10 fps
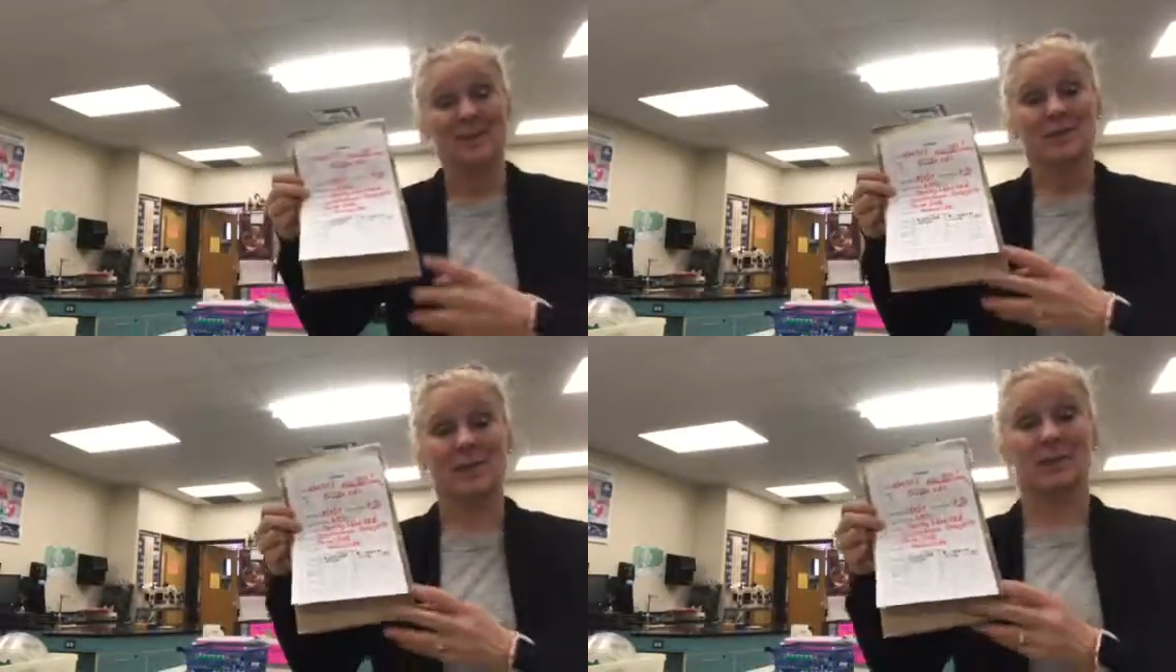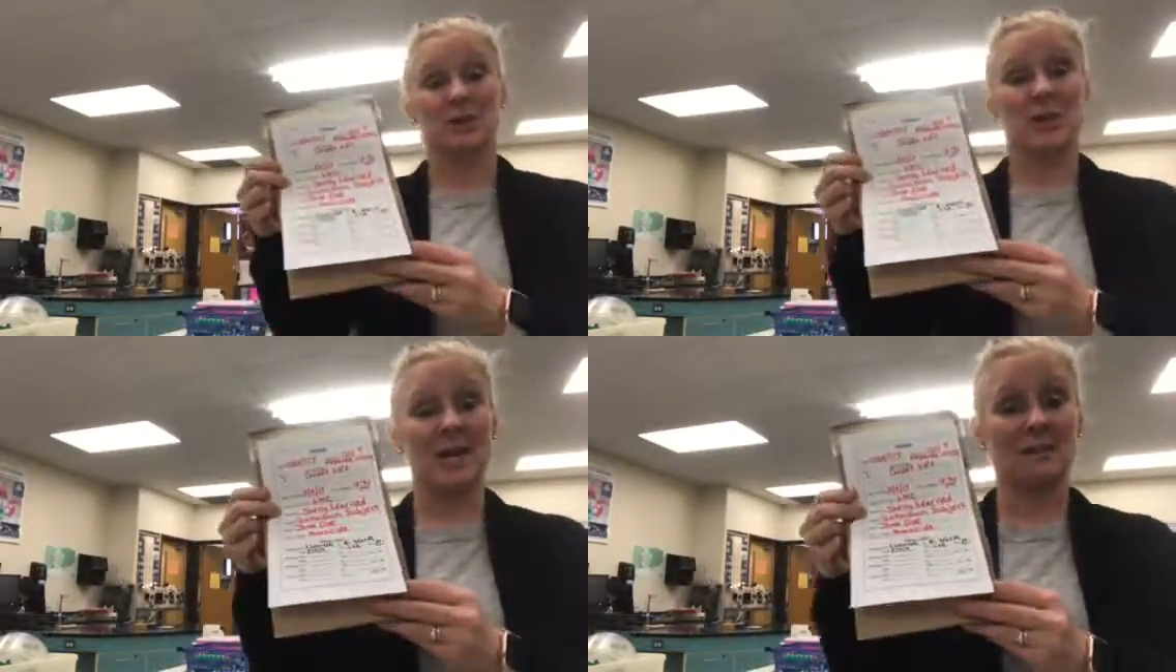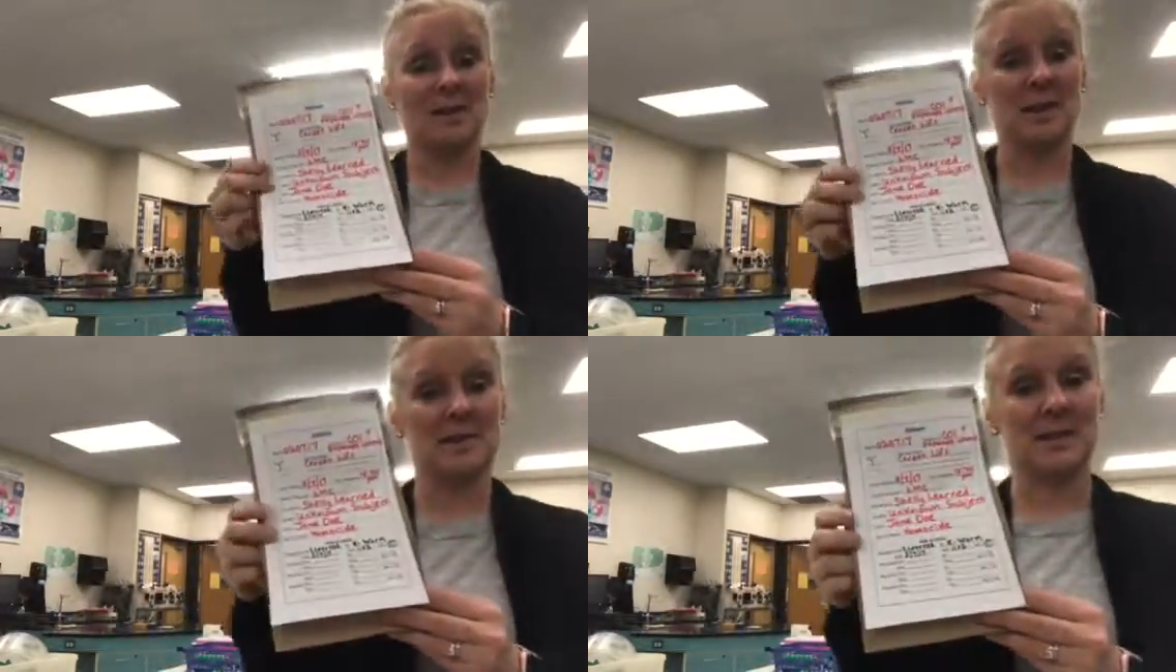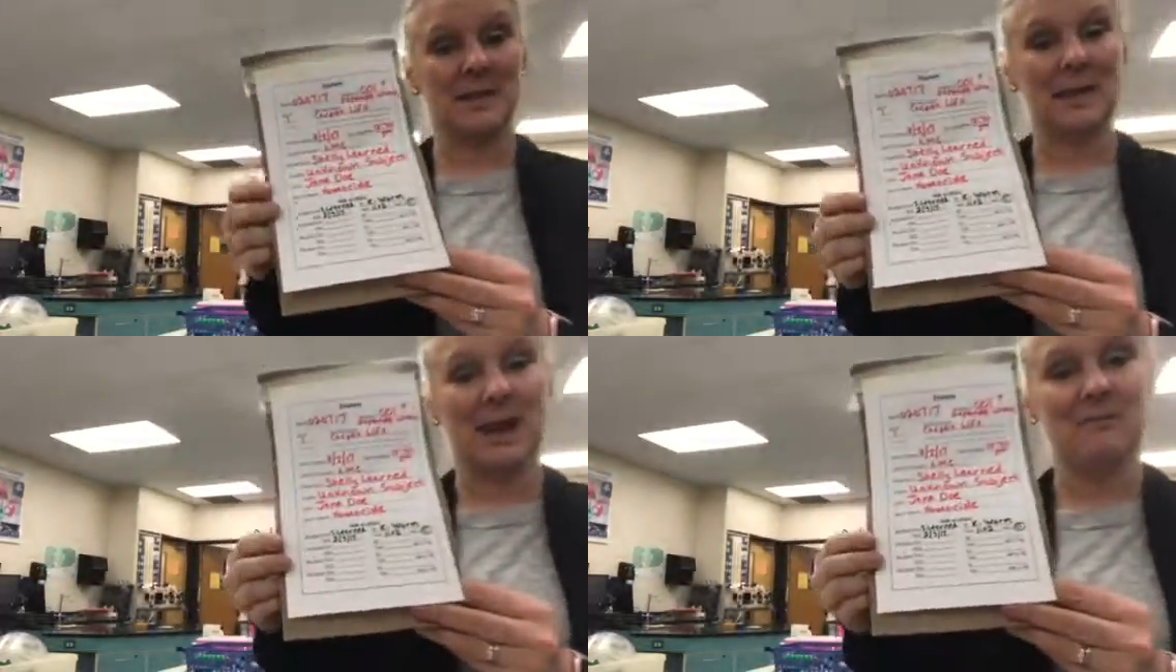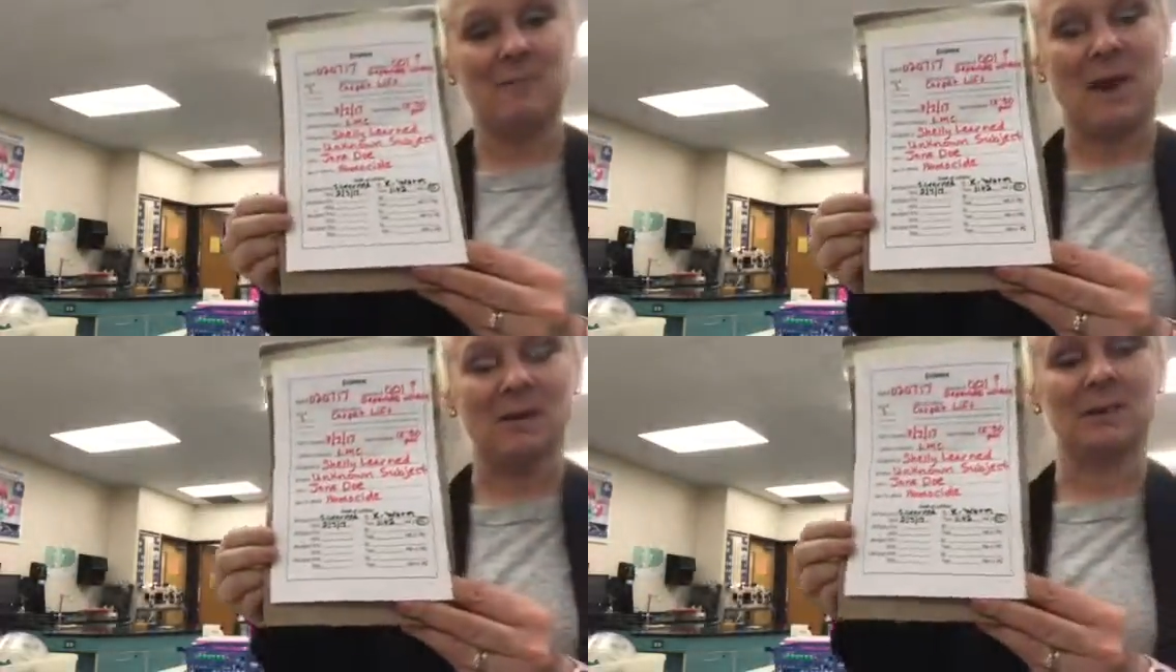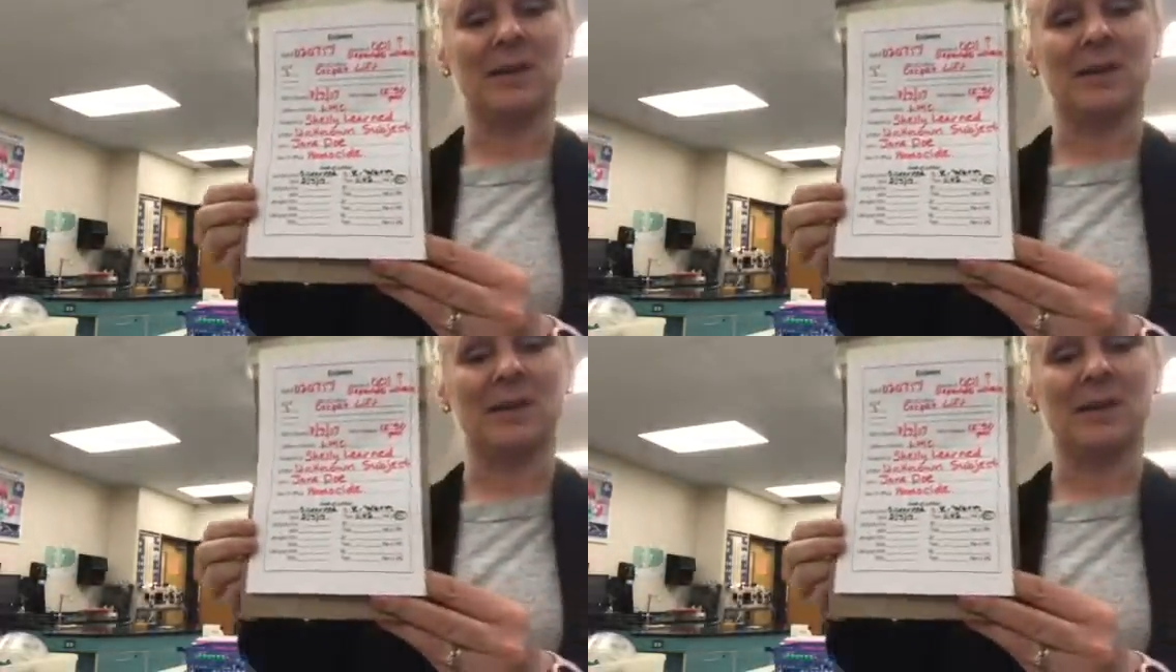So the chain of custody I've modeled